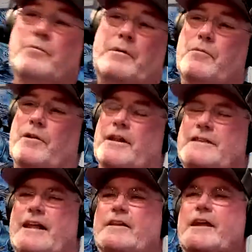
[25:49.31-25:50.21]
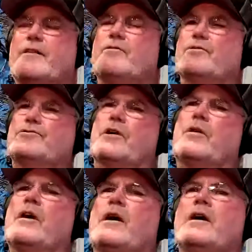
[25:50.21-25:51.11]
We weren't at that level. So,
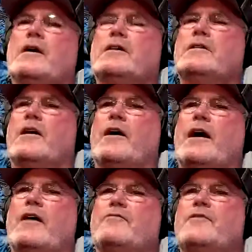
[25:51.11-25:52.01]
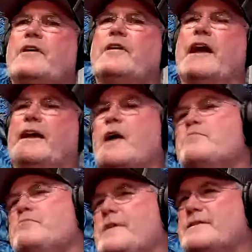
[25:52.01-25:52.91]
I feel like I
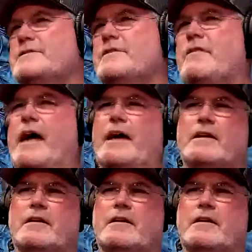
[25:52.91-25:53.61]
missed that,